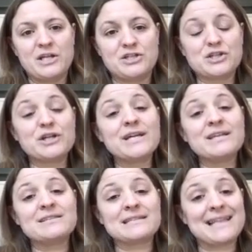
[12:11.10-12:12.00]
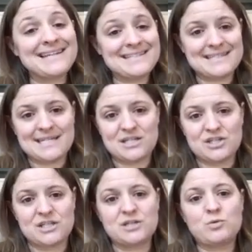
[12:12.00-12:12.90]
during this light
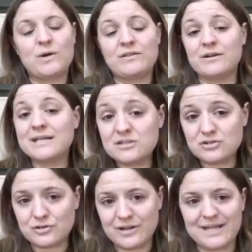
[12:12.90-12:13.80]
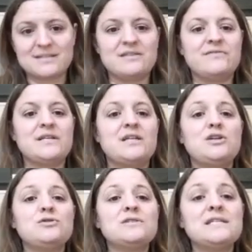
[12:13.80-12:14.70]
sedation, where there is neural activity,
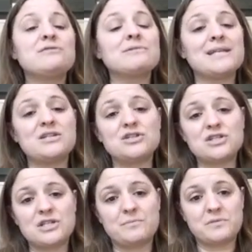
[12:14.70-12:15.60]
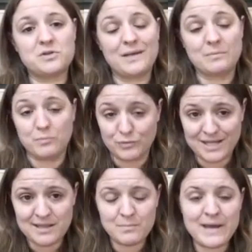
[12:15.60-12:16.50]
you see a relationship between
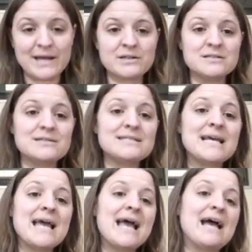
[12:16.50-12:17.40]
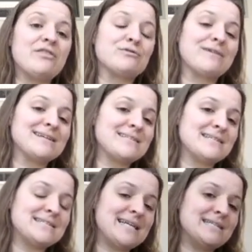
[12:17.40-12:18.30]
breathing patterns and the
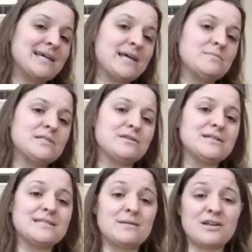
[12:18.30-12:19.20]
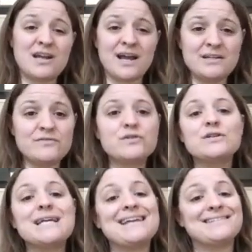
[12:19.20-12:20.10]
resting state time series that kind of
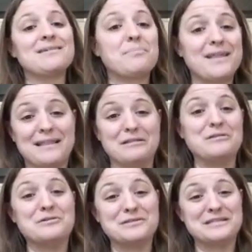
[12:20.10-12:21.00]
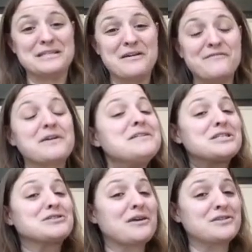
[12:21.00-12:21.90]
creates something that looks very
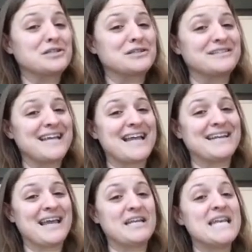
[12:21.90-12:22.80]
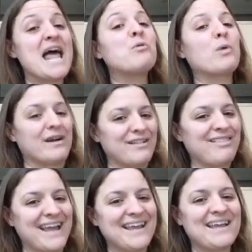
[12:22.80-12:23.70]
structured and
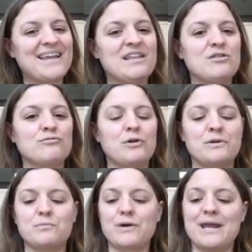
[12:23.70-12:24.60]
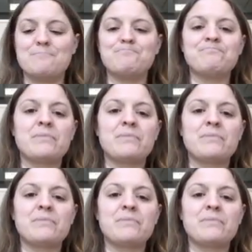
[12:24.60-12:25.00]
network-like in the rodent brain.